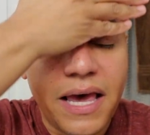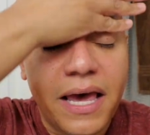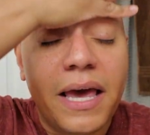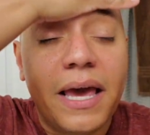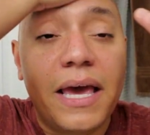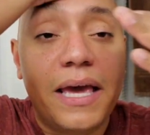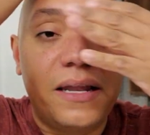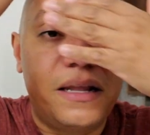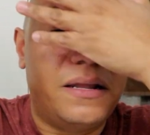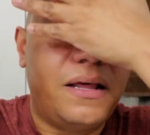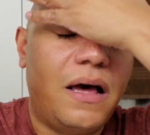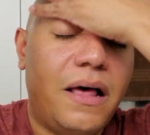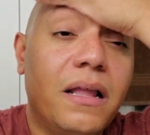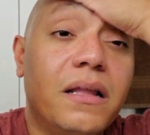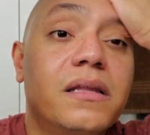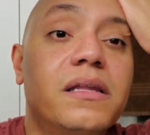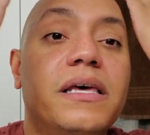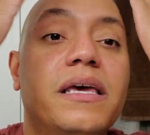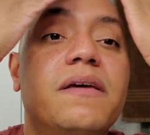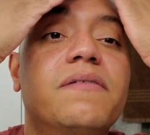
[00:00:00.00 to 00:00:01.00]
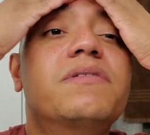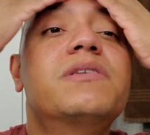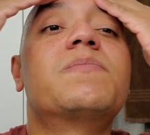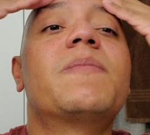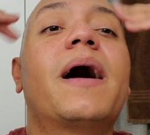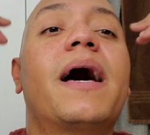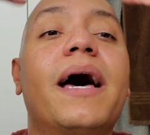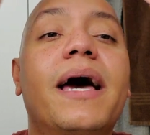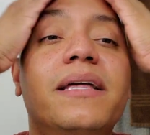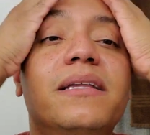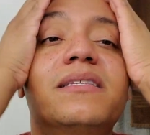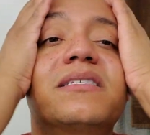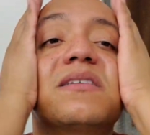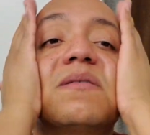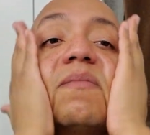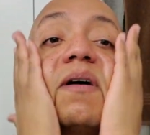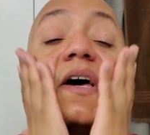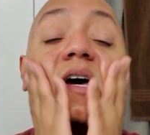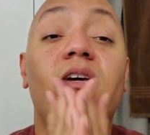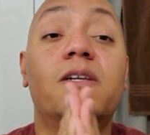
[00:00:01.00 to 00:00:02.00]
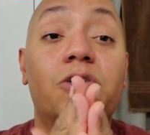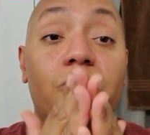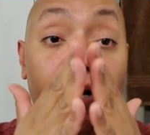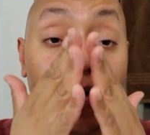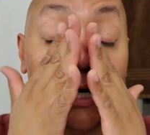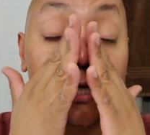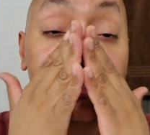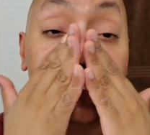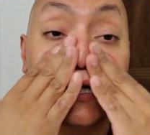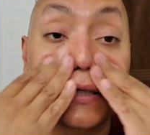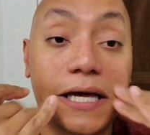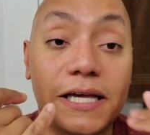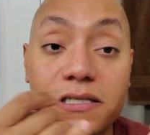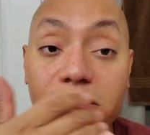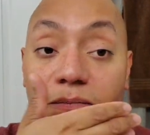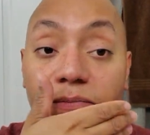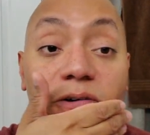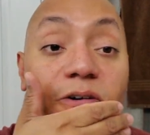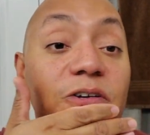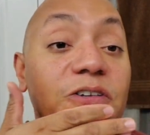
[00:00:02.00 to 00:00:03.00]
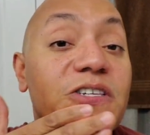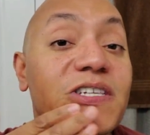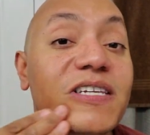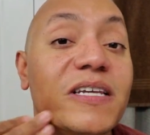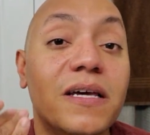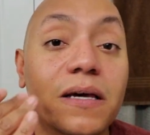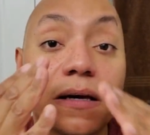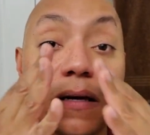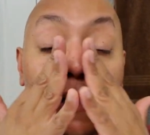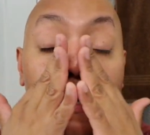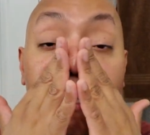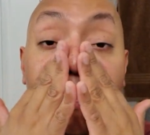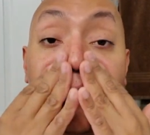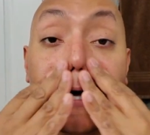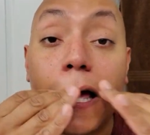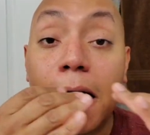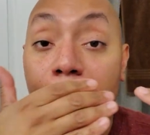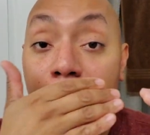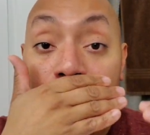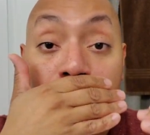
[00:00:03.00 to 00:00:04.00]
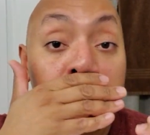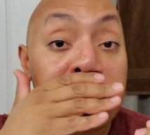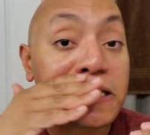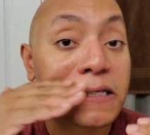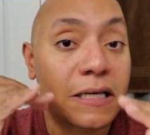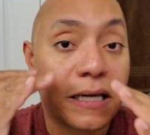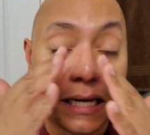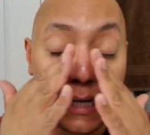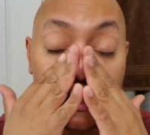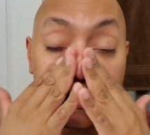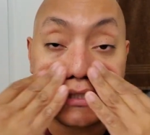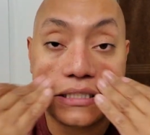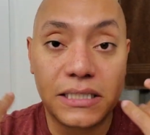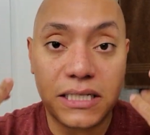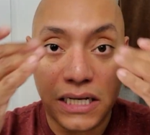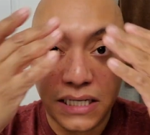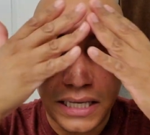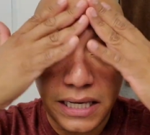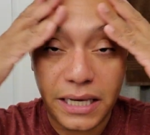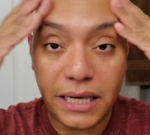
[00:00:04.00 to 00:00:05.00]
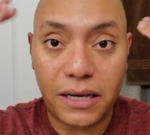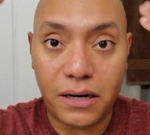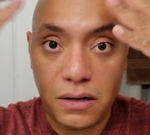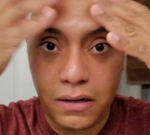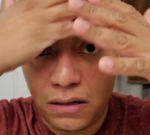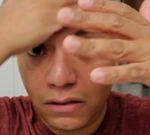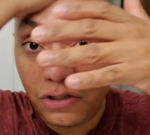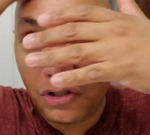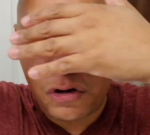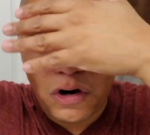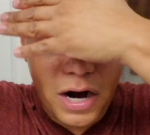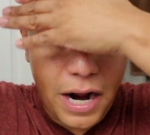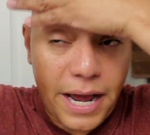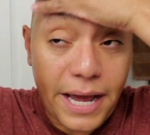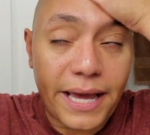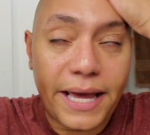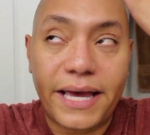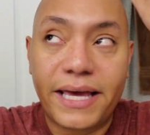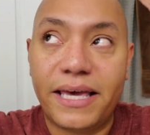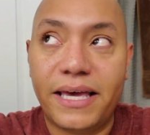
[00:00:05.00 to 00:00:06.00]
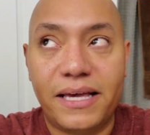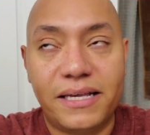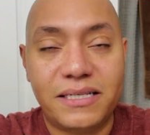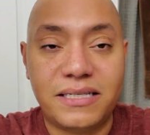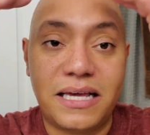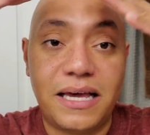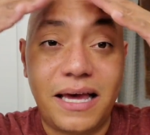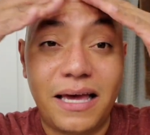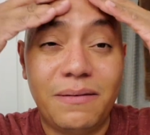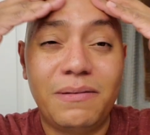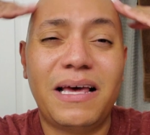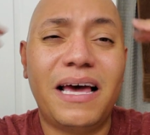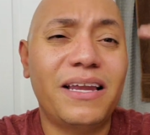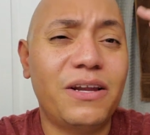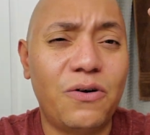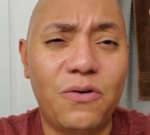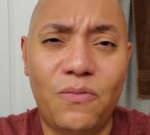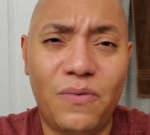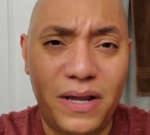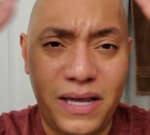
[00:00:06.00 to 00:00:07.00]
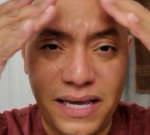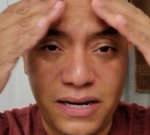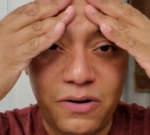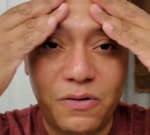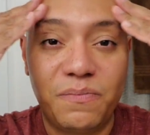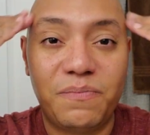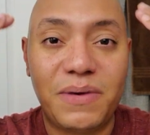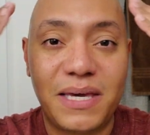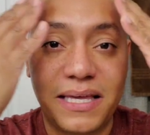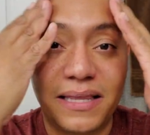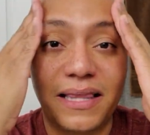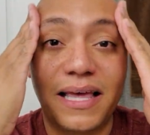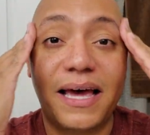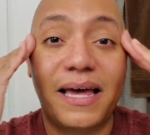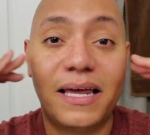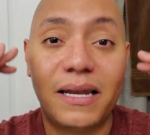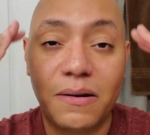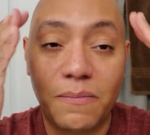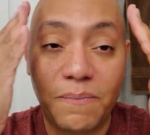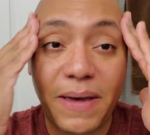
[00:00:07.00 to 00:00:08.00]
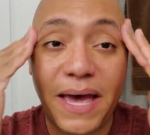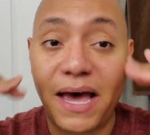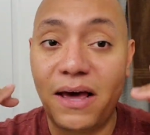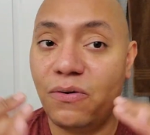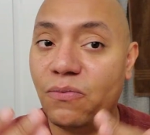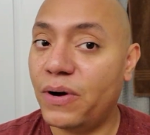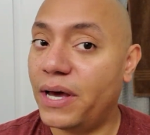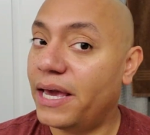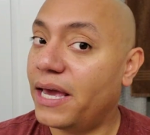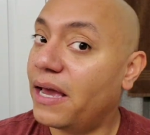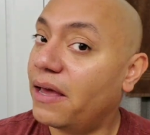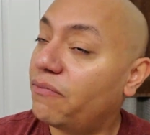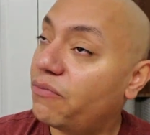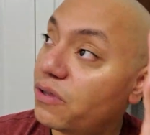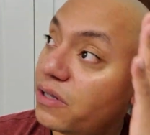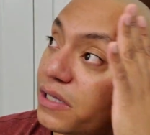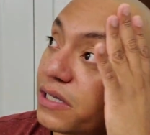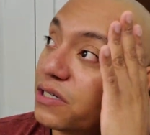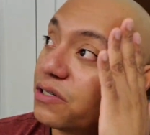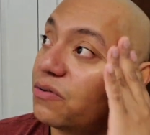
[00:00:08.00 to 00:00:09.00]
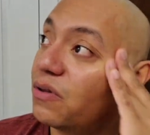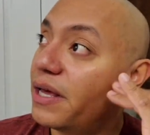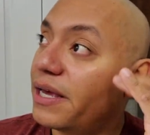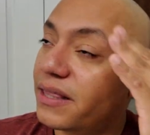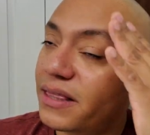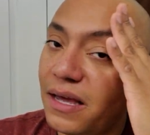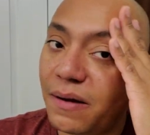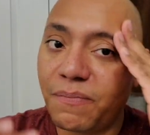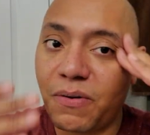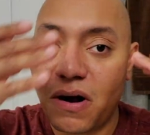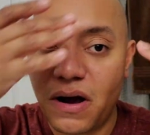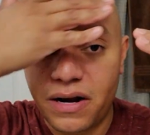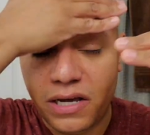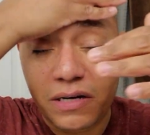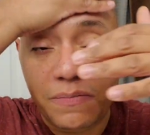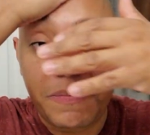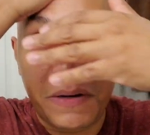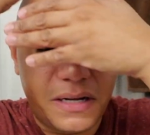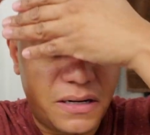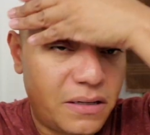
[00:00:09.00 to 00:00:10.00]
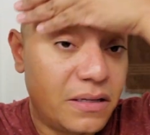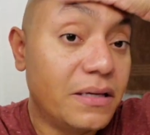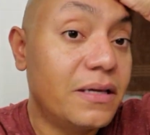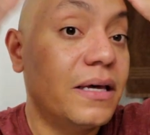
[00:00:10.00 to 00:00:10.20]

and leaves behind some hydration, as opposed to kind of sucking it all dry, I guess. I don't mean that in a bad way. I really do like that product, but